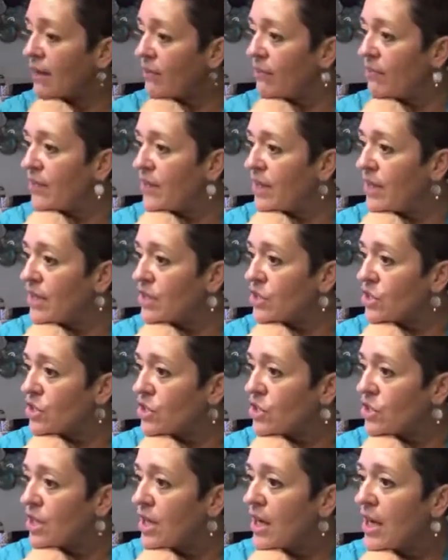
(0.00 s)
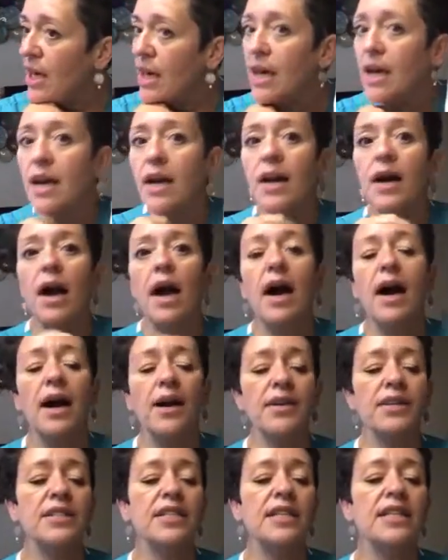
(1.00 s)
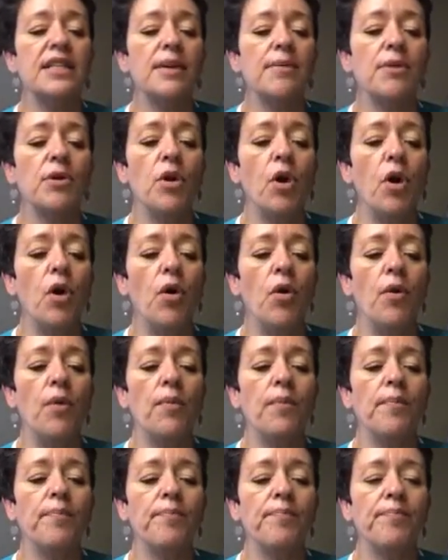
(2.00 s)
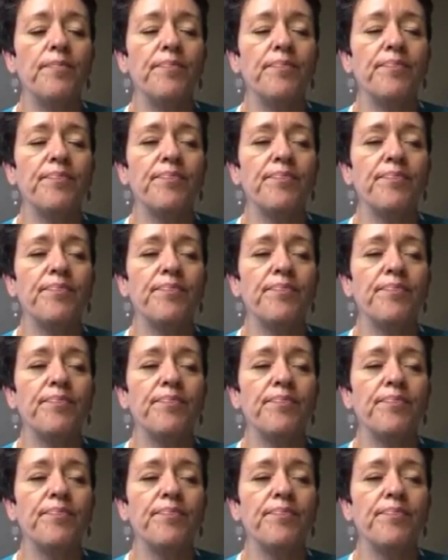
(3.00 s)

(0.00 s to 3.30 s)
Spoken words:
I finished the DW Home,